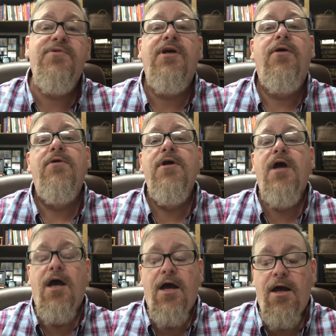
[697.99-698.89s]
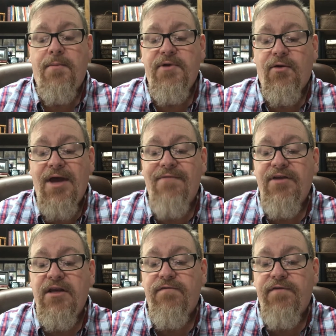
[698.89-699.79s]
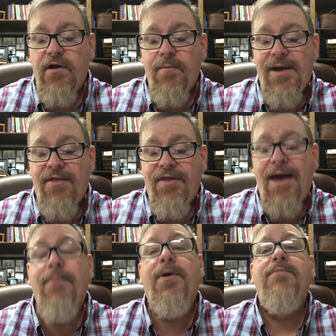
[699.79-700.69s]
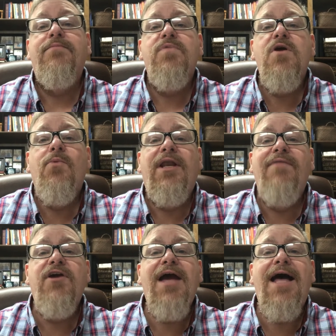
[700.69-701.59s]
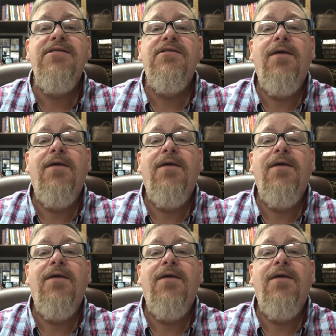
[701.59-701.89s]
So don't have any fear about that. But we love you guys.